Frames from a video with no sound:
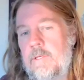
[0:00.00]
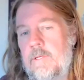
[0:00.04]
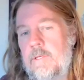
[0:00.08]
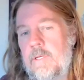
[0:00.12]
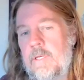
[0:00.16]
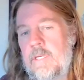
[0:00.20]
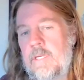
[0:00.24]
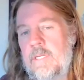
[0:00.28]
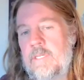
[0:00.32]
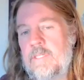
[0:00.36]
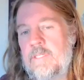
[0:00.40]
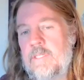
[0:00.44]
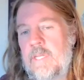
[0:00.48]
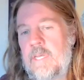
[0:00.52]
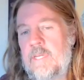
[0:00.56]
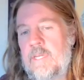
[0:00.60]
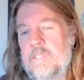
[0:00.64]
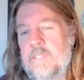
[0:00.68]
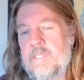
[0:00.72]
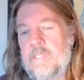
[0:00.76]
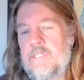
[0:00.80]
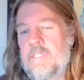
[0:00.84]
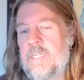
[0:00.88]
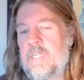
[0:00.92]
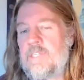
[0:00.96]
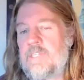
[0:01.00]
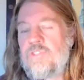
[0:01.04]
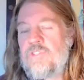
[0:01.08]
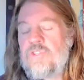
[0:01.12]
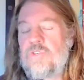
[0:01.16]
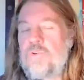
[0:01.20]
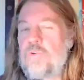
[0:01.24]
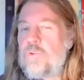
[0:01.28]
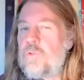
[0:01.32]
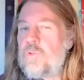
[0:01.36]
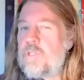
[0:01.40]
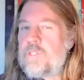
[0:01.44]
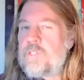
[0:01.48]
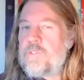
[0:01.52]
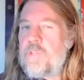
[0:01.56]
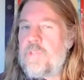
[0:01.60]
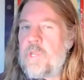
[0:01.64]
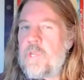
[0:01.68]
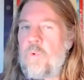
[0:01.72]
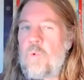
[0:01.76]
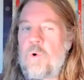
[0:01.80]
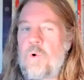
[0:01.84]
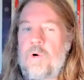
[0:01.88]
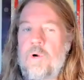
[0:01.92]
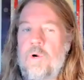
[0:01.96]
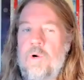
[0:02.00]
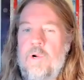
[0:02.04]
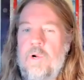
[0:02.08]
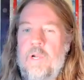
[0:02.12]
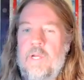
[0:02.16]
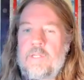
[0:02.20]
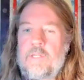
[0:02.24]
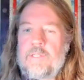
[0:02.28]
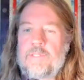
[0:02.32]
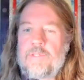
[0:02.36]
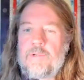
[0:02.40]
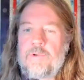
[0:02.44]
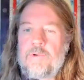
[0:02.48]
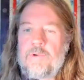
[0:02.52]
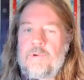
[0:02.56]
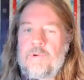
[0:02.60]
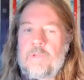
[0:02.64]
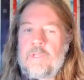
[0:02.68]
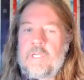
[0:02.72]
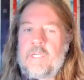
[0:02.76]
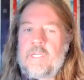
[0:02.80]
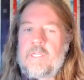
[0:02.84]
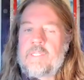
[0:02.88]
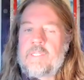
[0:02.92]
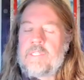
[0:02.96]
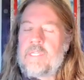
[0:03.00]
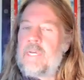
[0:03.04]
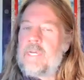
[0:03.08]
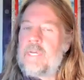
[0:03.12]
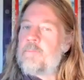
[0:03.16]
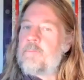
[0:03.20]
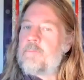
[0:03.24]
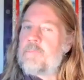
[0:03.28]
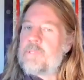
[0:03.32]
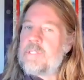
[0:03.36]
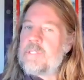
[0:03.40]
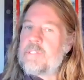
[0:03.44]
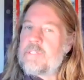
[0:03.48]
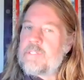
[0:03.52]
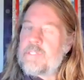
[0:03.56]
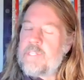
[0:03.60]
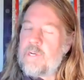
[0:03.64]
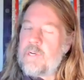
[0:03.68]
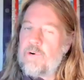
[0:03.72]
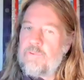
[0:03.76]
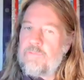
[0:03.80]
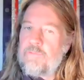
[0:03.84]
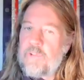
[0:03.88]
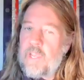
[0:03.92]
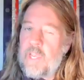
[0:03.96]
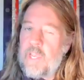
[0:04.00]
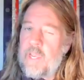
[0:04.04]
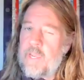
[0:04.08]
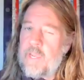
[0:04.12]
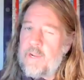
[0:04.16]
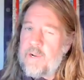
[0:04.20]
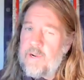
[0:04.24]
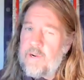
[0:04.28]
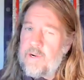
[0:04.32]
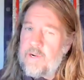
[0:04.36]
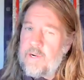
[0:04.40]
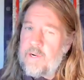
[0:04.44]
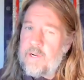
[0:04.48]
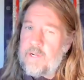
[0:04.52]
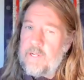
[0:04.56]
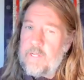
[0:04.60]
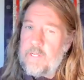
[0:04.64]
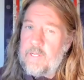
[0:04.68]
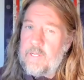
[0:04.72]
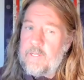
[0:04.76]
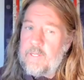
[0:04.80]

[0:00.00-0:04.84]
as essential as they were as early attempts at self-care,